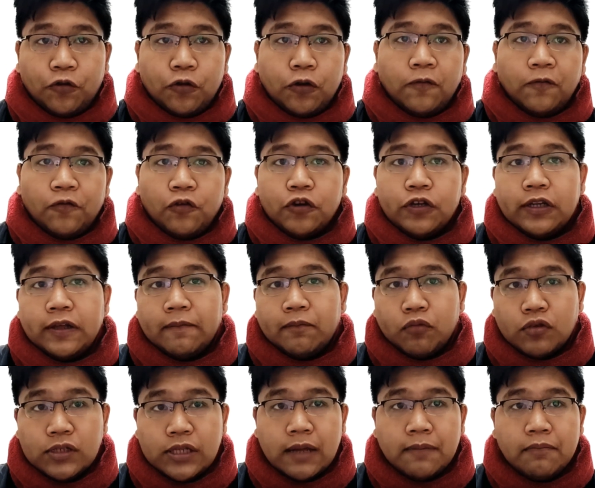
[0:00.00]
for the
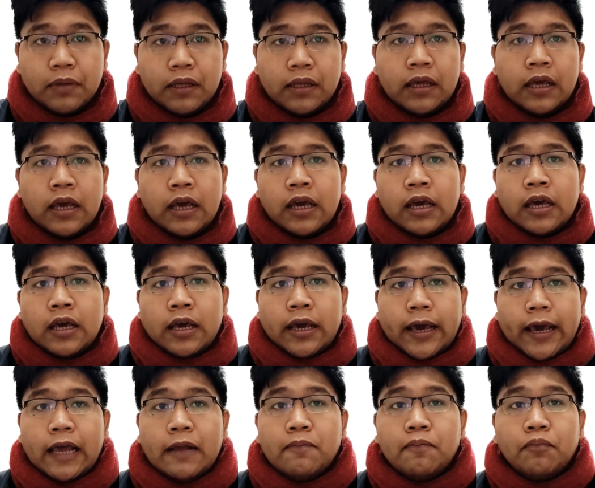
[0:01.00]
Mozambique
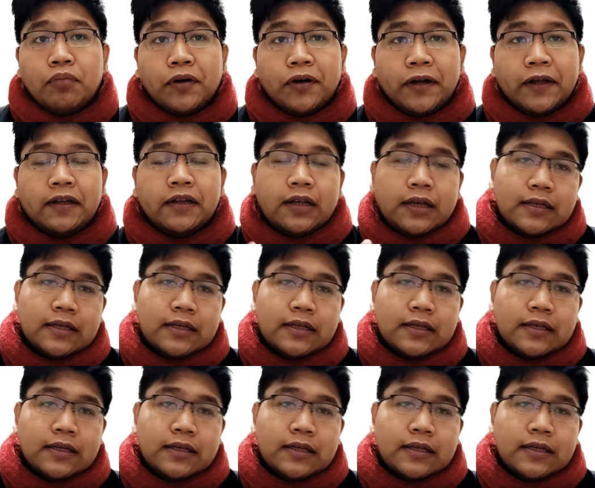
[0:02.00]
and bring